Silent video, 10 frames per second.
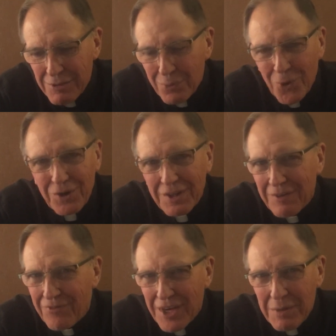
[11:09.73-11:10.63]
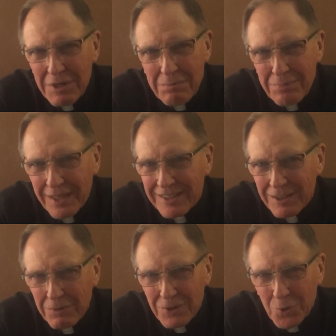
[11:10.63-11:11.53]
more than a family
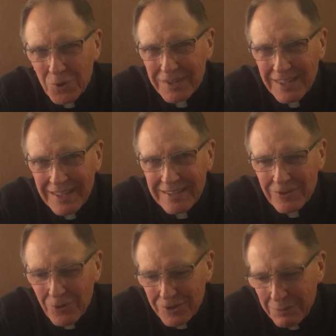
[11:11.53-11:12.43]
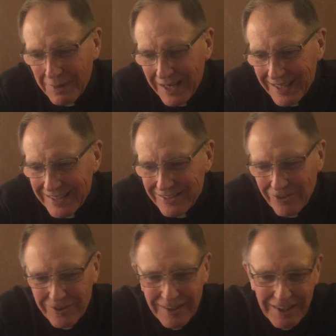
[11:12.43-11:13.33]
picnic with tortillas or tamales
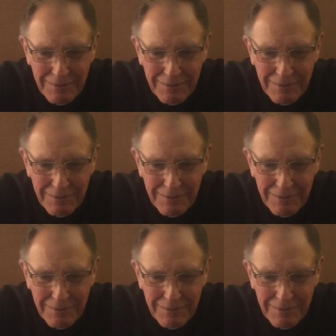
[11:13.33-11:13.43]
or